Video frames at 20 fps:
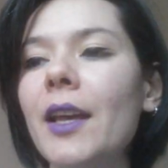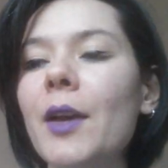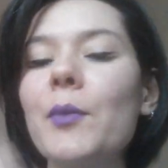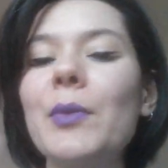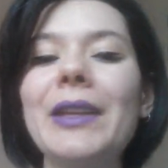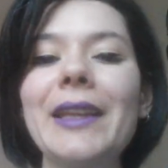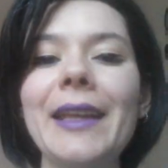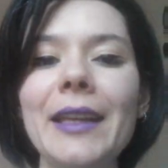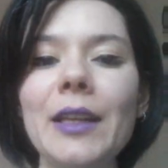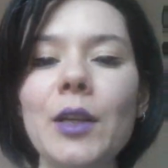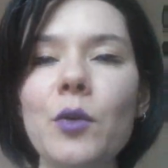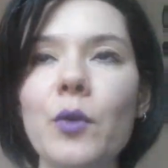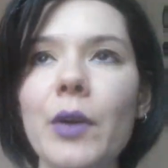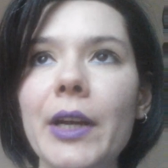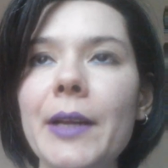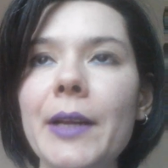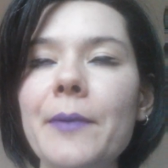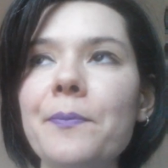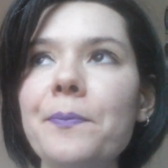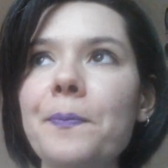But
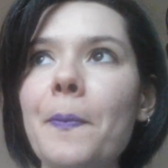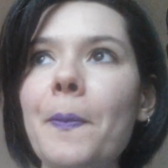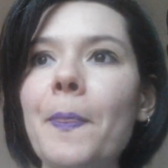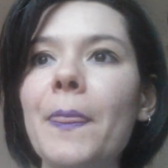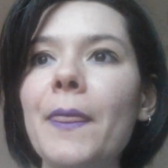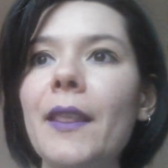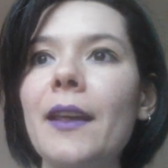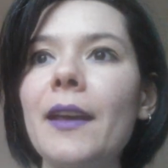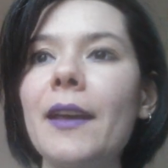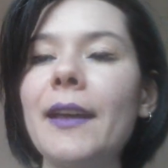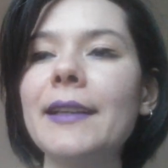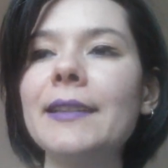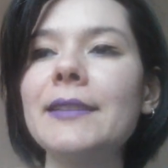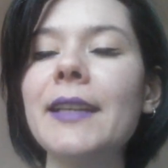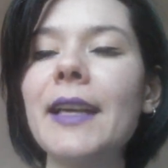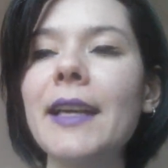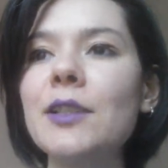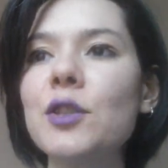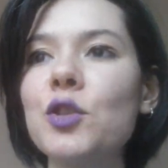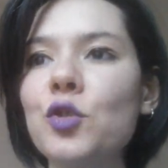anyway, it
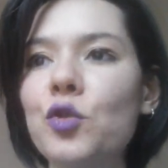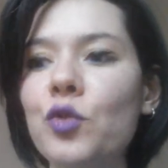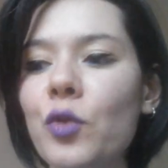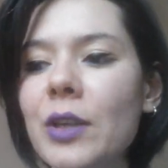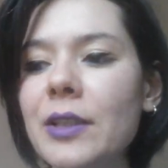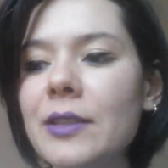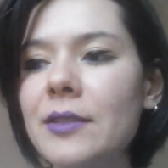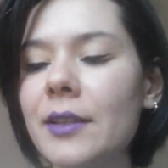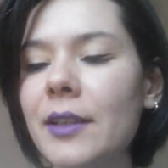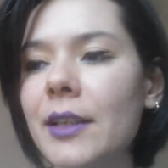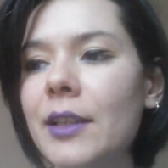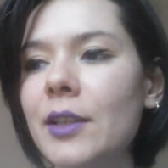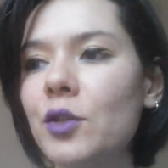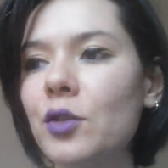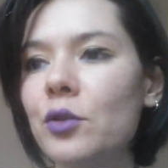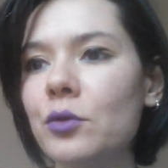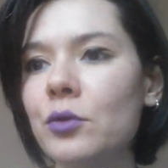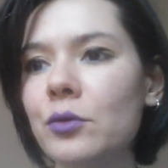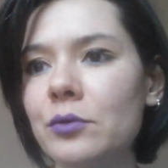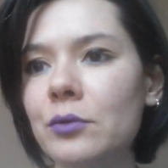takes trust in
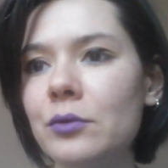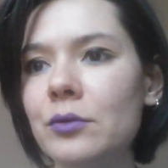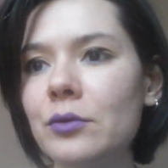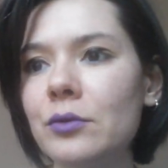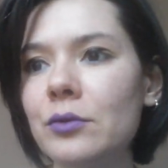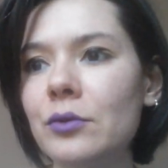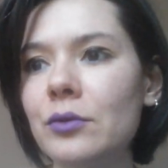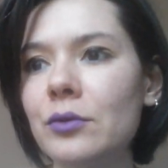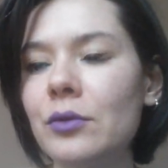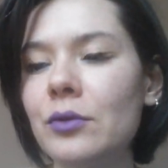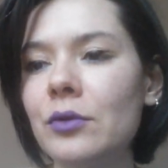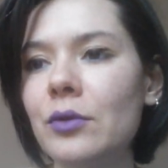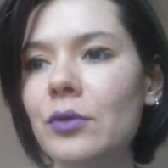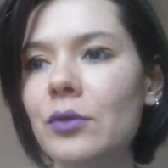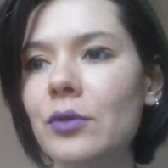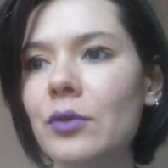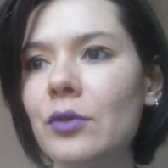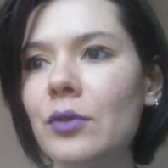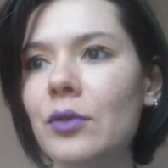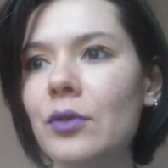you
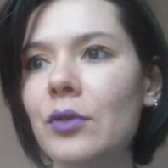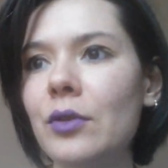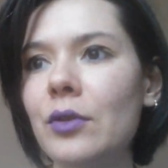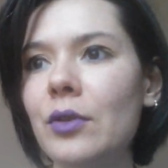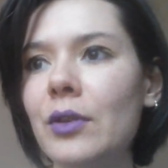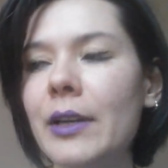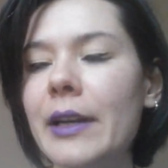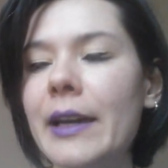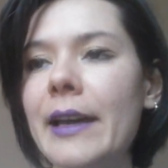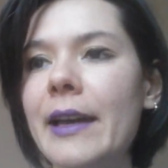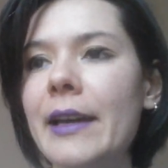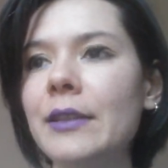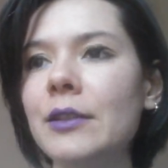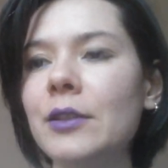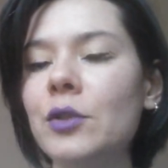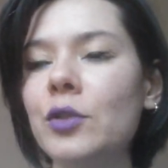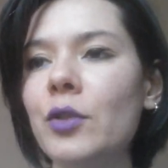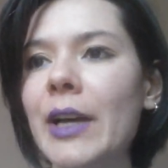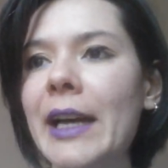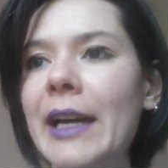and
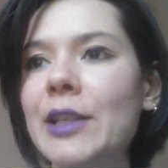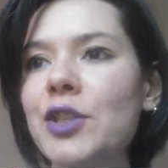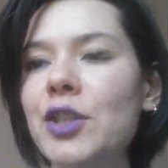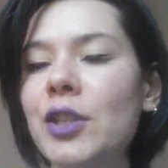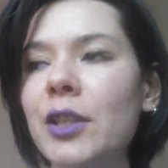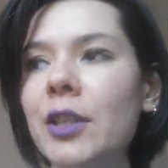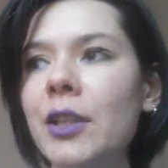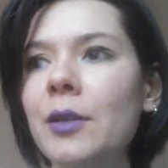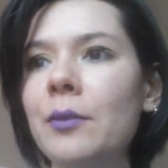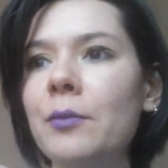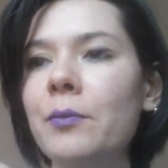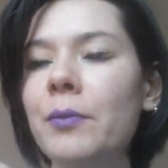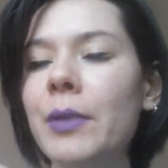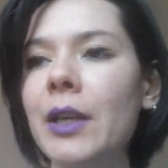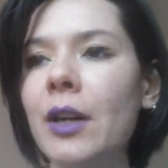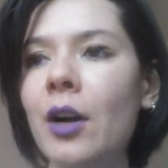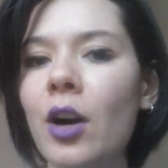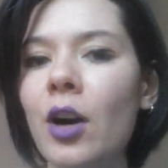to actually be